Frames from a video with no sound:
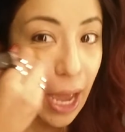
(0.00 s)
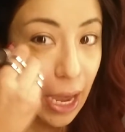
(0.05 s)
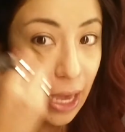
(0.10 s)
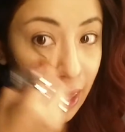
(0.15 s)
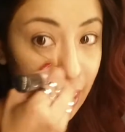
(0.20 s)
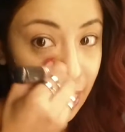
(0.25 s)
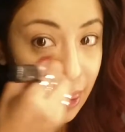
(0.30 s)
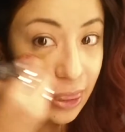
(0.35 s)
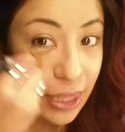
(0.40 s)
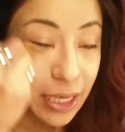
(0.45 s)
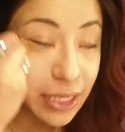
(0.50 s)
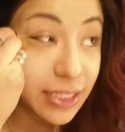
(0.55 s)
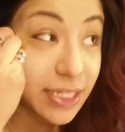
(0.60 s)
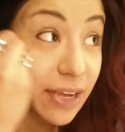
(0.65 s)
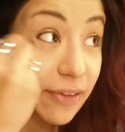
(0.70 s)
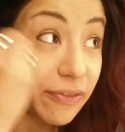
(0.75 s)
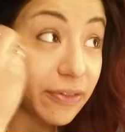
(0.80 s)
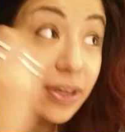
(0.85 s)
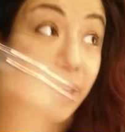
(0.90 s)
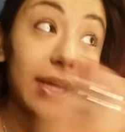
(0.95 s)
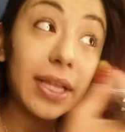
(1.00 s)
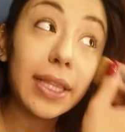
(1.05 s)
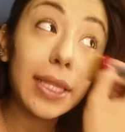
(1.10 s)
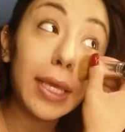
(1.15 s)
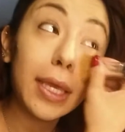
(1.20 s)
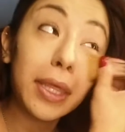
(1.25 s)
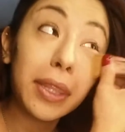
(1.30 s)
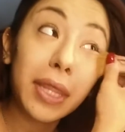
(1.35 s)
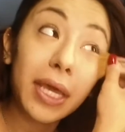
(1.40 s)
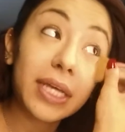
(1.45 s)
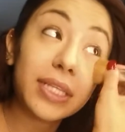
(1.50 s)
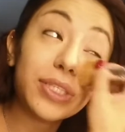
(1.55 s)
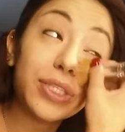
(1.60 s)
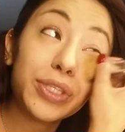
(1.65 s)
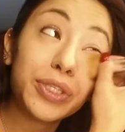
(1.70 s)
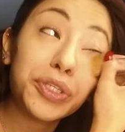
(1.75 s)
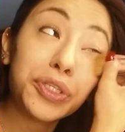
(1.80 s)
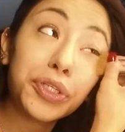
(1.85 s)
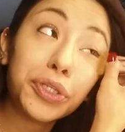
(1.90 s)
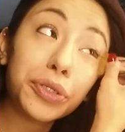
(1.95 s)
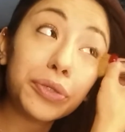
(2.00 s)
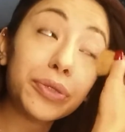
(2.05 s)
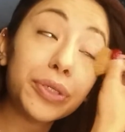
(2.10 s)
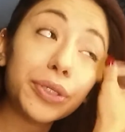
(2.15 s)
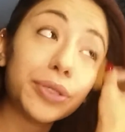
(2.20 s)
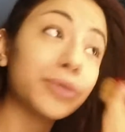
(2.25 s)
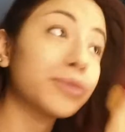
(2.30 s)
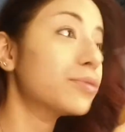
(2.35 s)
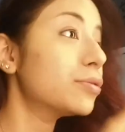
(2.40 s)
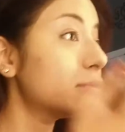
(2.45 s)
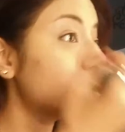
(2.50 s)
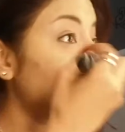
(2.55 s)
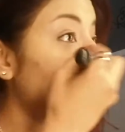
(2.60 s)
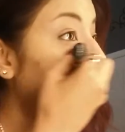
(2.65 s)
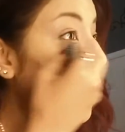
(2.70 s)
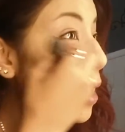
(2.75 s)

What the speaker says: I think definitely that's true.